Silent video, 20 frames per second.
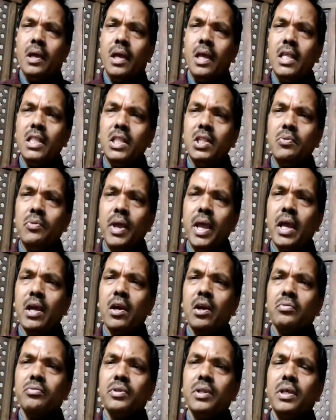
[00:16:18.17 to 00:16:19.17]
In the wake
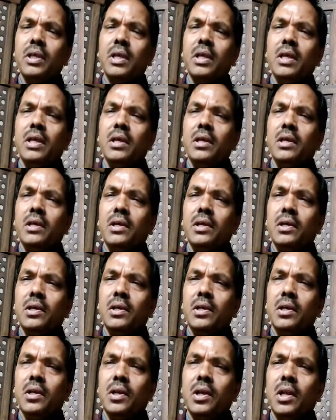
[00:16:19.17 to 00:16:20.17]
of the
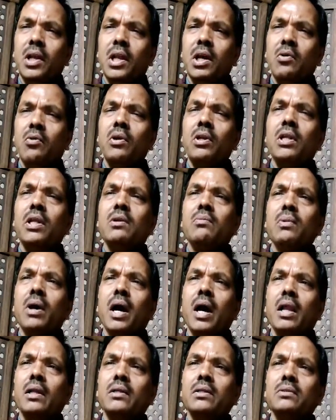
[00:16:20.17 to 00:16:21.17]

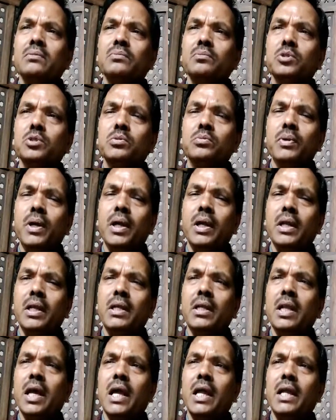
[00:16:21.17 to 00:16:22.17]
Nirman movement in
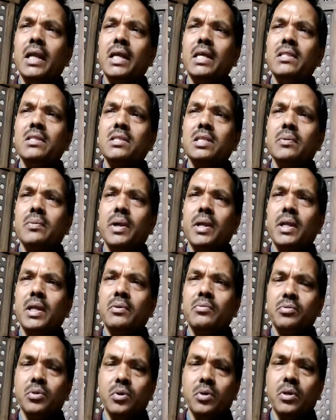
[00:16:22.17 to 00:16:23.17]

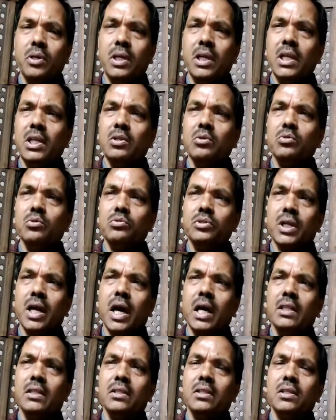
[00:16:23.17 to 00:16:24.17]
1974 in
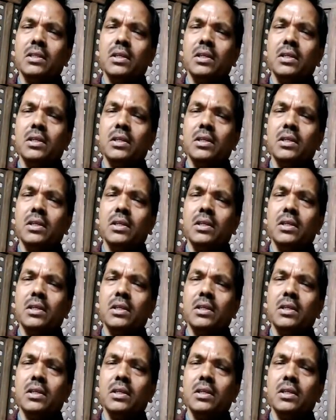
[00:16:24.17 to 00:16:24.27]
Gujarat,